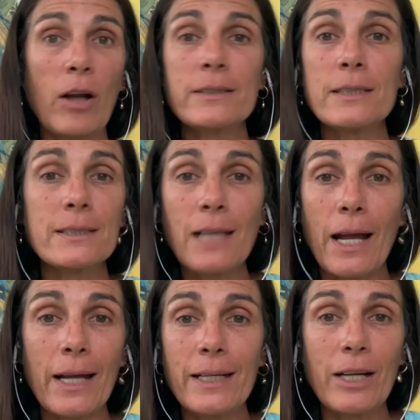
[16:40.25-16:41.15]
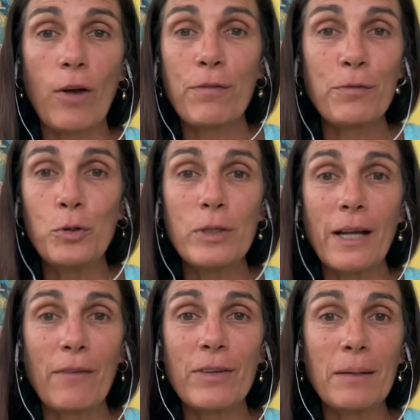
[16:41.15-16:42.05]
our society and our food
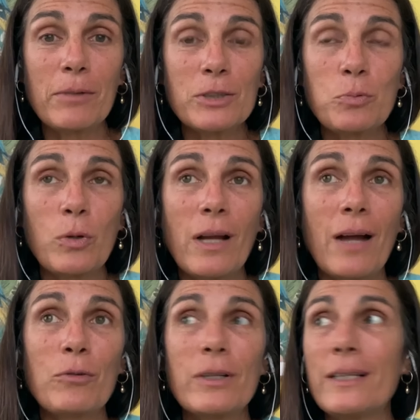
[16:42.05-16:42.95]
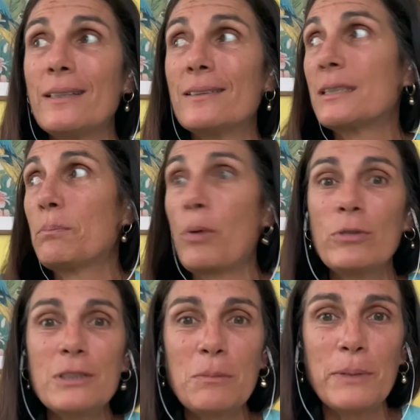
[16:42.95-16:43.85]
and everything, because we're not really
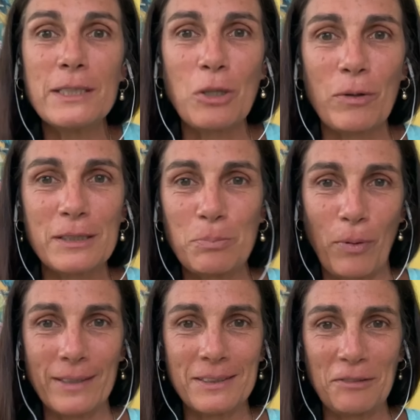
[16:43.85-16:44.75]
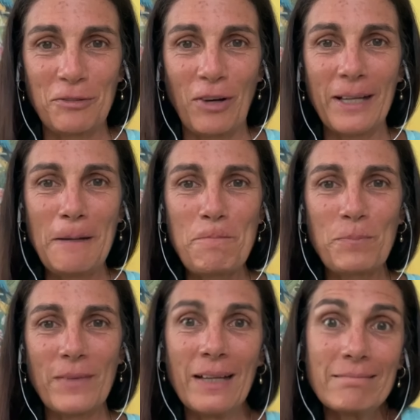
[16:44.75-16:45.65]
supposed to be so expressive, right?
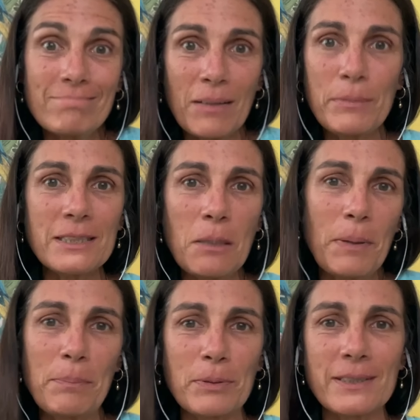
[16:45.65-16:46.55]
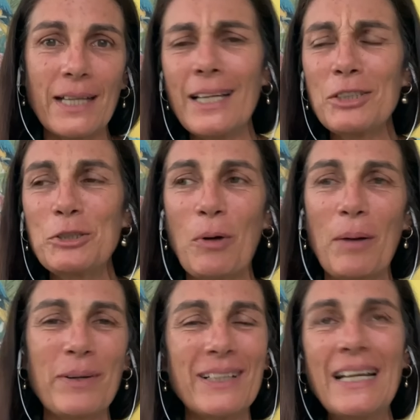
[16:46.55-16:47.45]
I mean, some people say, yes, you are,
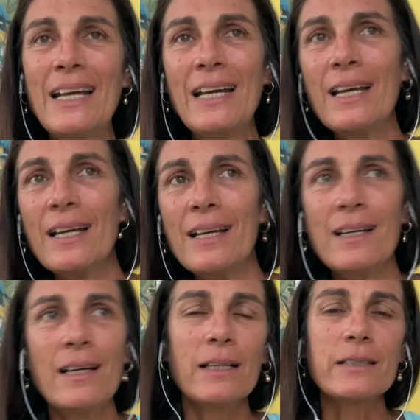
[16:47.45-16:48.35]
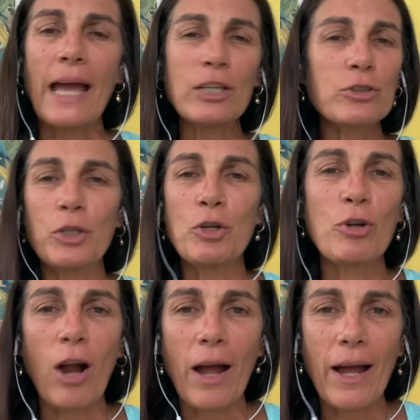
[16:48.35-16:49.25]
but to actually
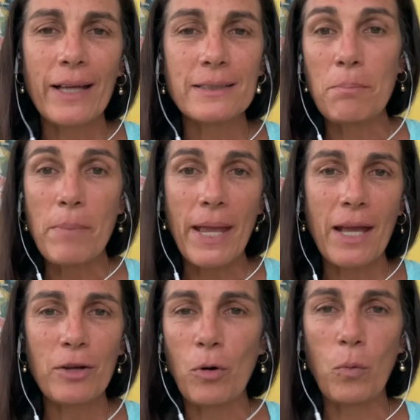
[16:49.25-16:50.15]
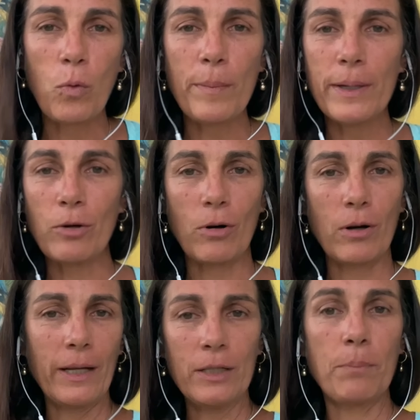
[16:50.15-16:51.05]
cry as a man or a woman
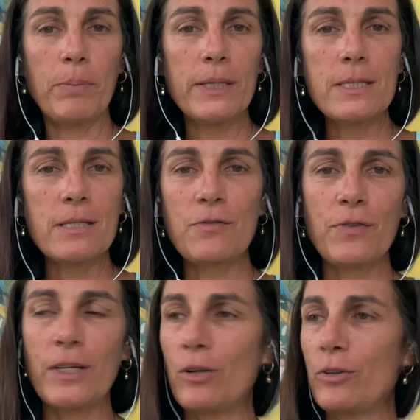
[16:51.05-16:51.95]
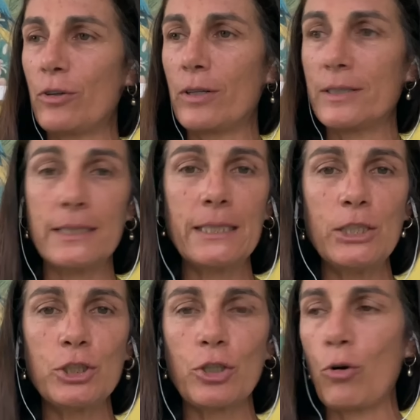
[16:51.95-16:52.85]
or in the business field or as a
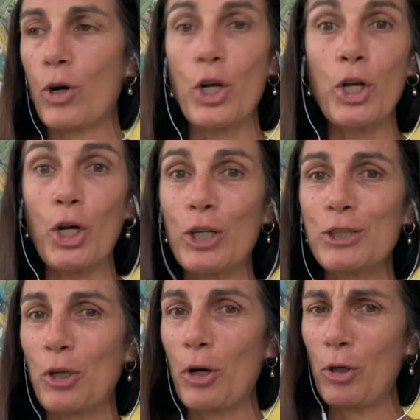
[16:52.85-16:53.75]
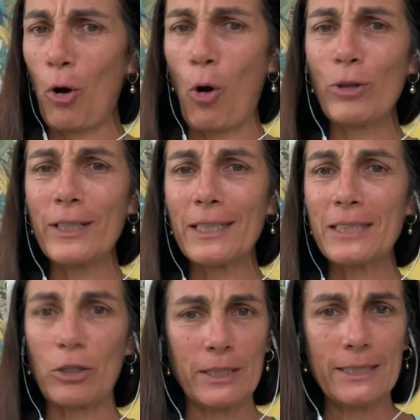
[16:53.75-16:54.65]
teacher or a nurse, or you're holding it
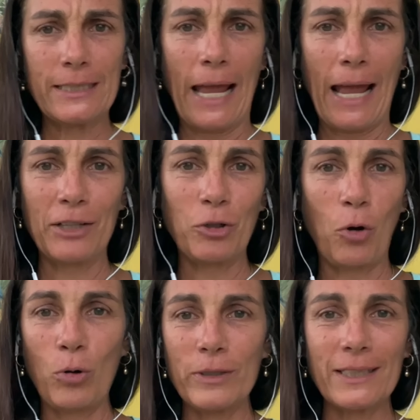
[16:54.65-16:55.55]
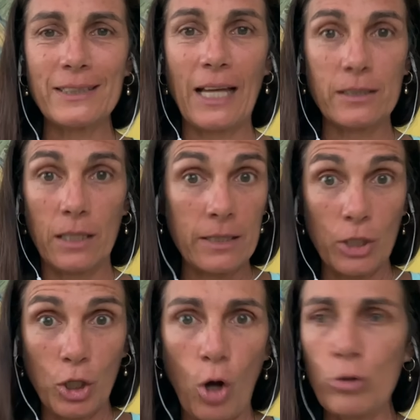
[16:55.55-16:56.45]
together as a dad, you're holding it as
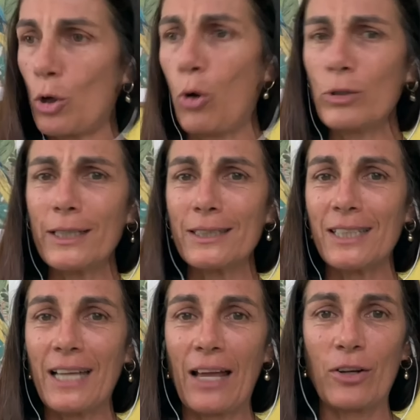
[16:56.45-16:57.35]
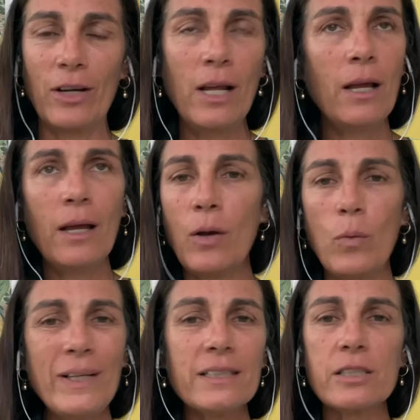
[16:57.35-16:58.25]
a coach, holding it together.
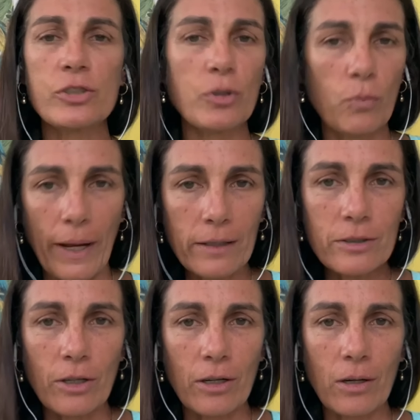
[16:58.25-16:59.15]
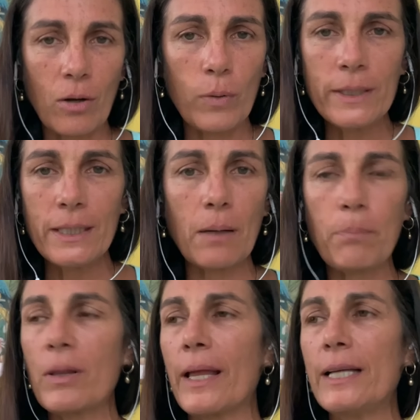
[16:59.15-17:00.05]
We need to surrender. We need a
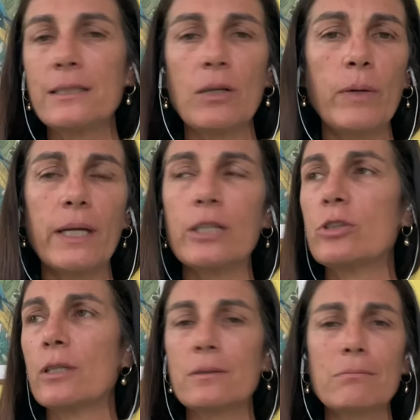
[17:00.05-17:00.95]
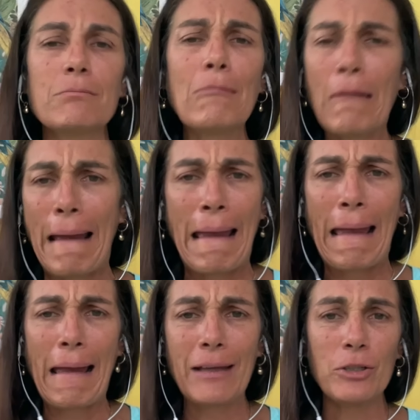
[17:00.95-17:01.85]
place that we can just,
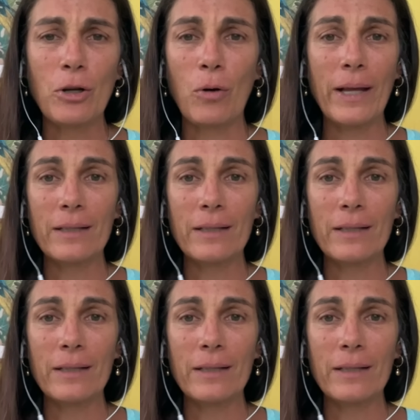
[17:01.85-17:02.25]
you know,